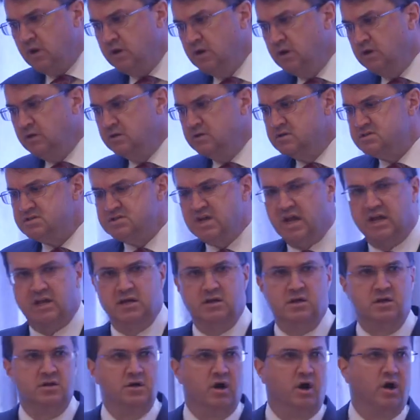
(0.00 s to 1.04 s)
in the
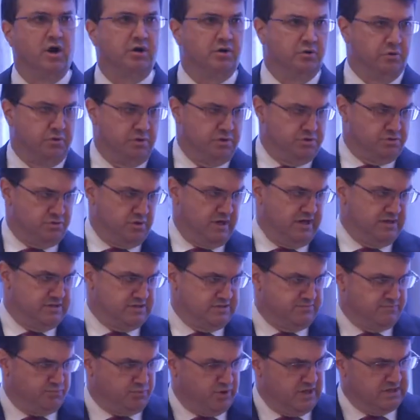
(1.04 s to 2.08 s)
second inaugural
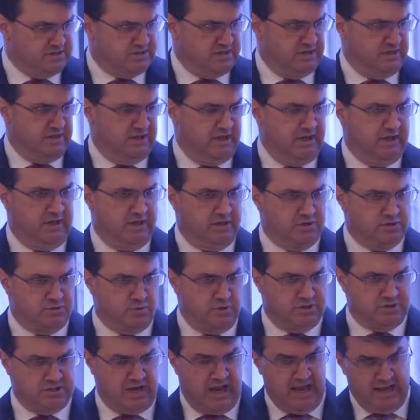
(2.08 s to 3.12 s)
address, President Lincoln's,
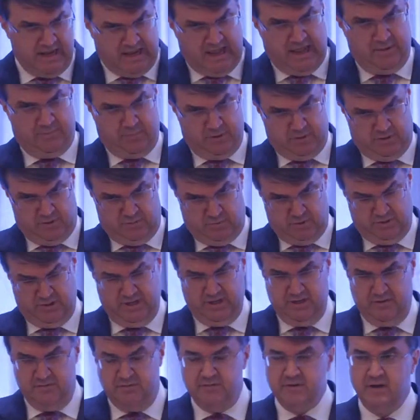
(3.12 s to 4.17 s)
which I happen to
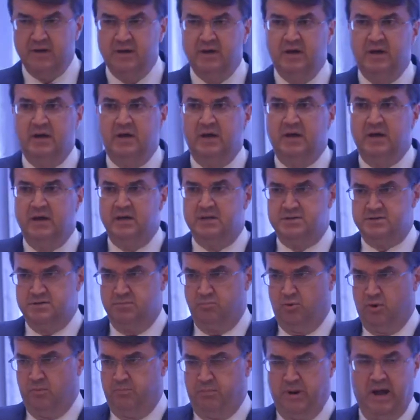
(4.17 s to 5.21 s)
believe is a
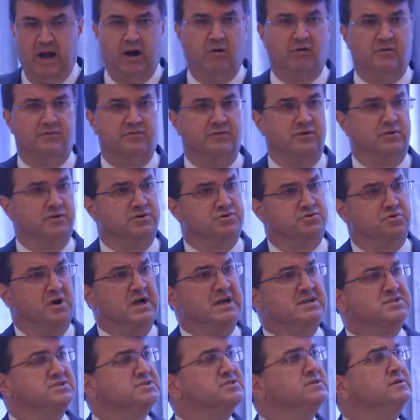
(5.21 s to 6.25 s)
more powerful
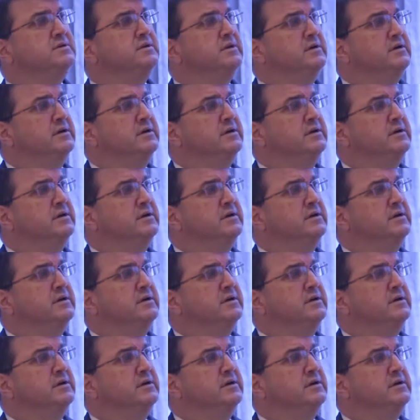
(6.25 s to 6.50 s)
address